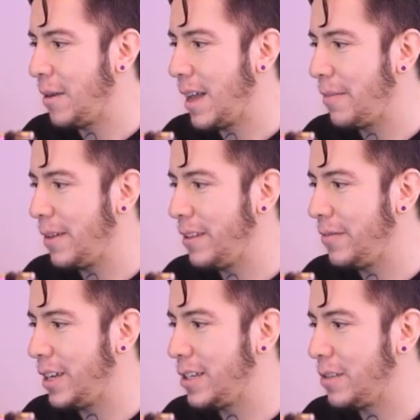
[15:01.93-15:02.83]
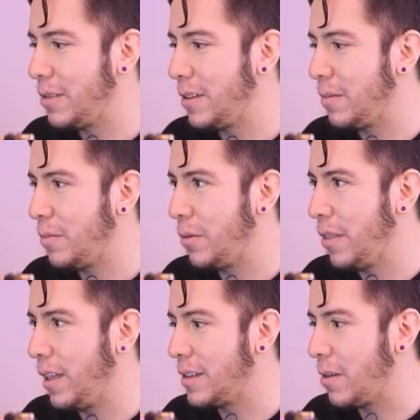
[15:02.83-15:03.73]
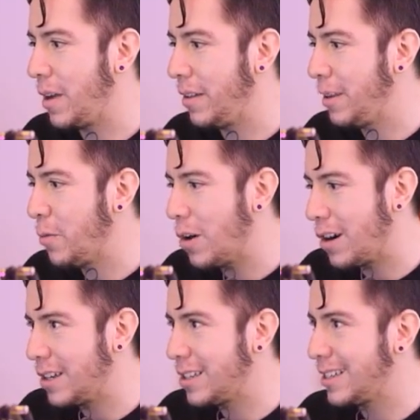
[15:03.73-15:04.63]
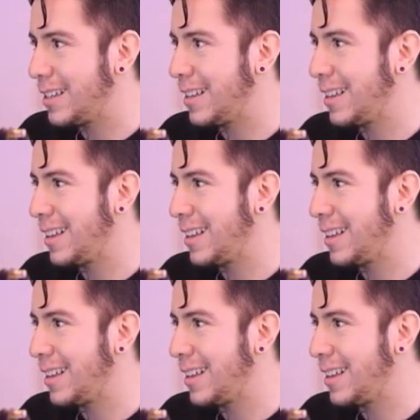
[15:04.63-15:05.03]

What happens if I just move things around? It works.